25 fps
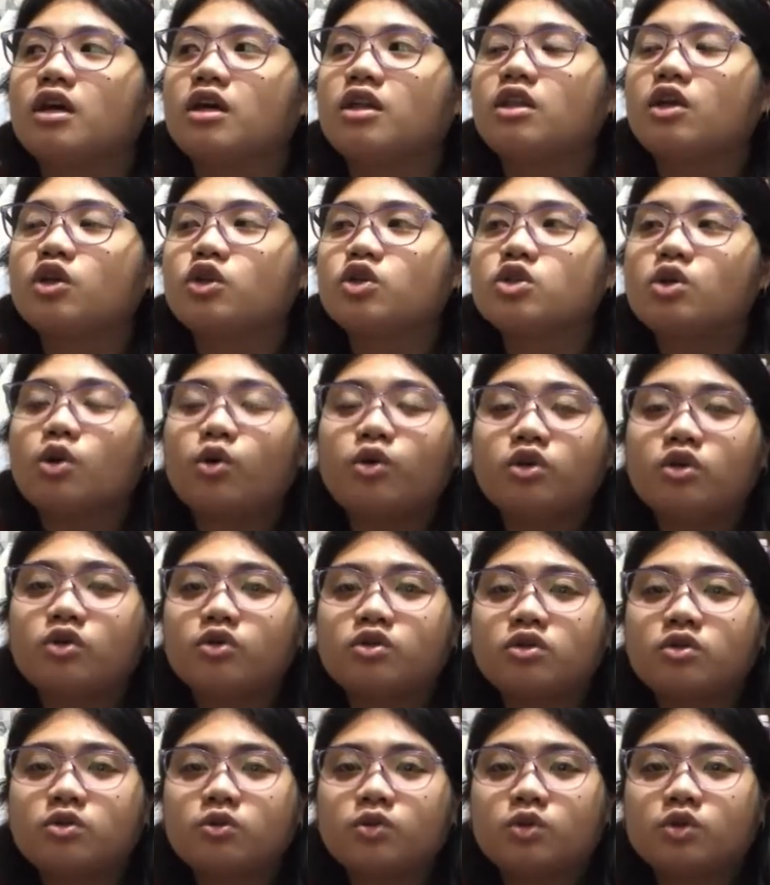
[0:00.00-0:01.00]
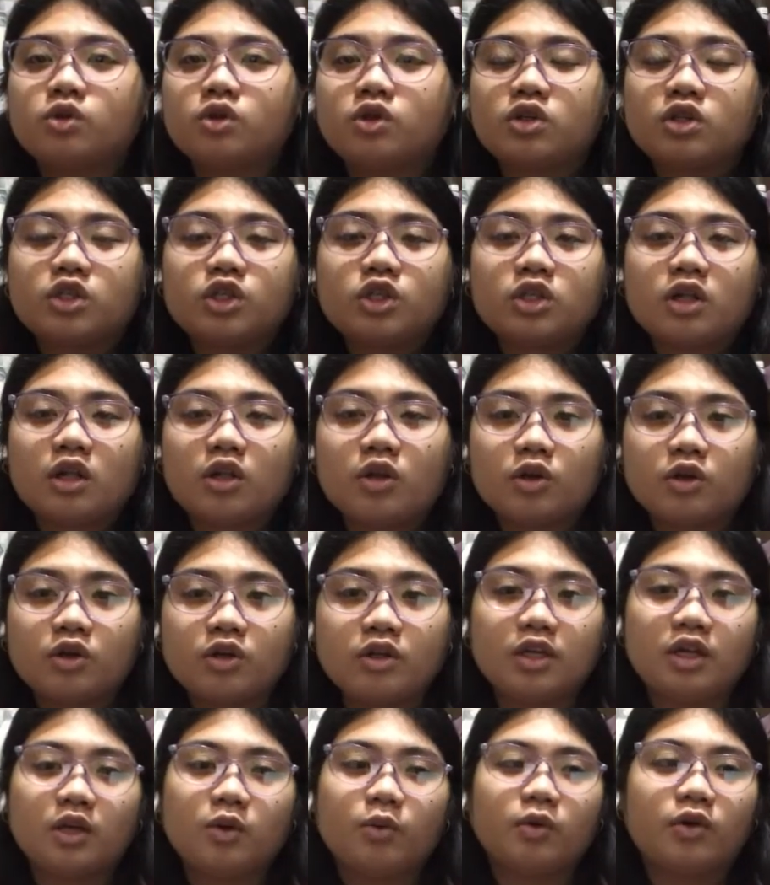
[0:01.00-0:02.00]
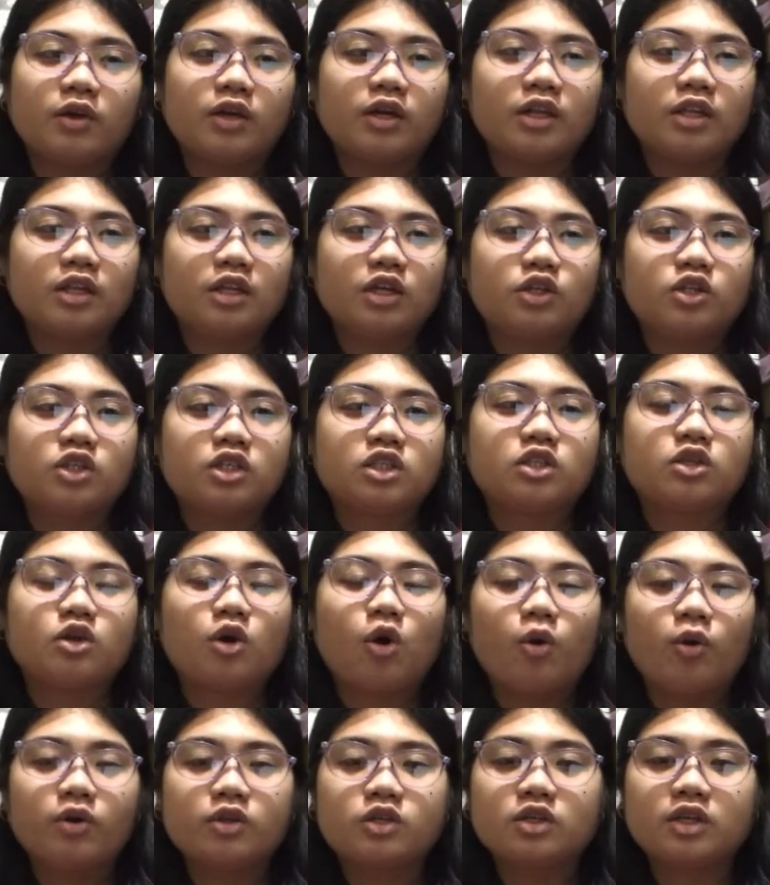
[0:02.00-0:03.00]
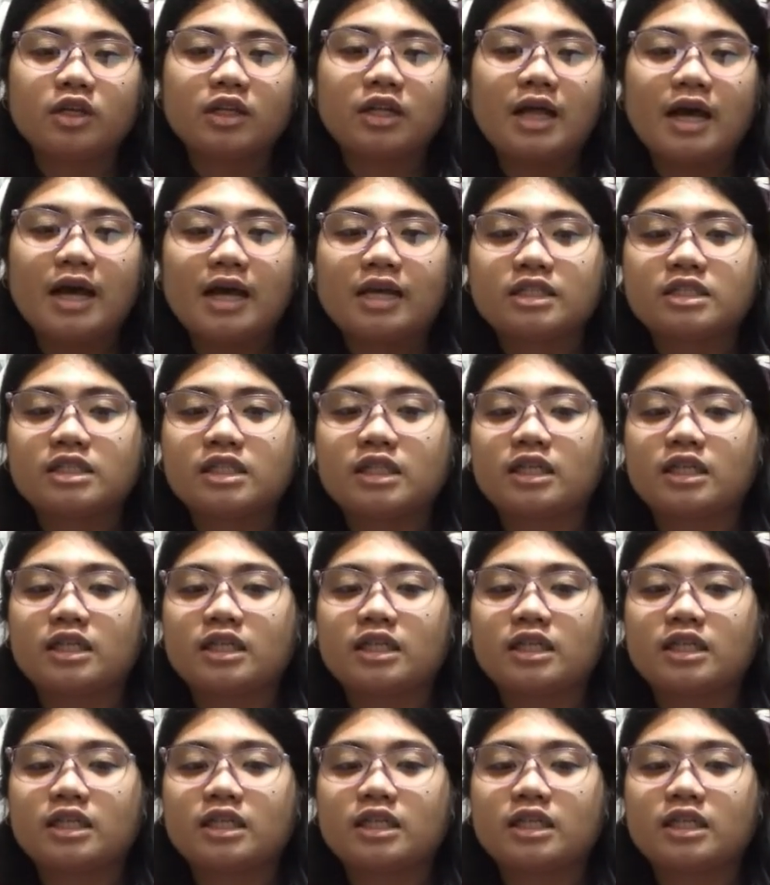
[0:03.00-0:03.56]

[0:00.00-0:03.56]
they're so used to traditional learning wherein they just go into class,